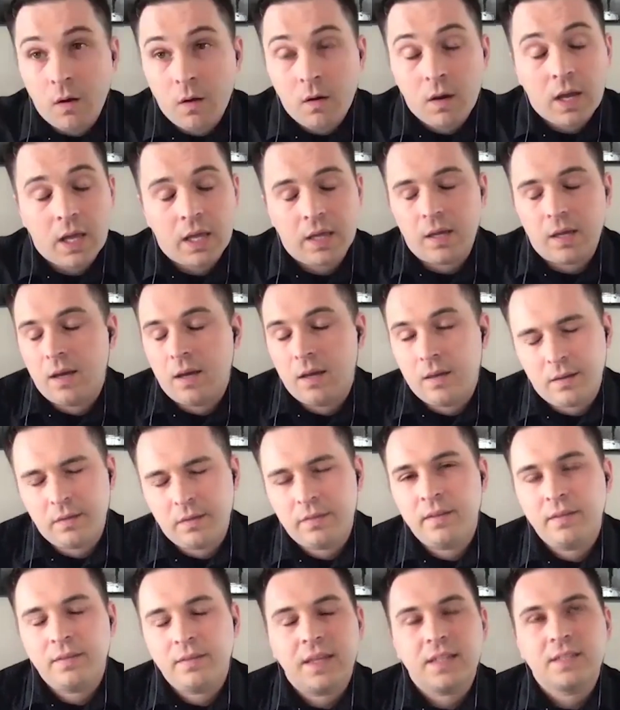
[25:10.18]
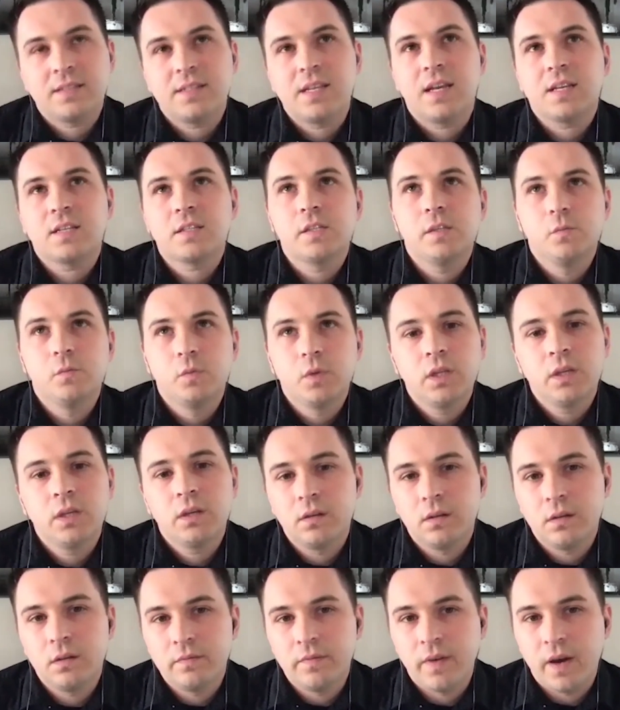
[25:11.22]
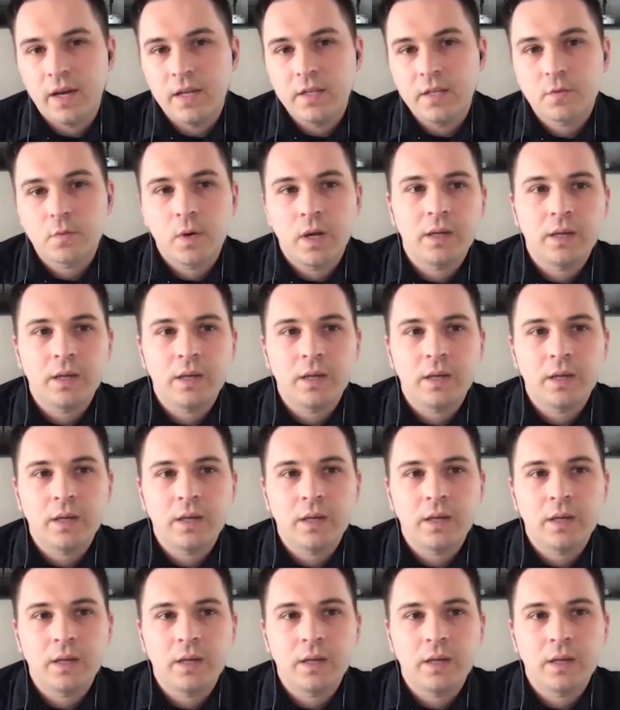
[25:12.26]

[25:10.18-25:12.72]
I think that's actually really good advice, right?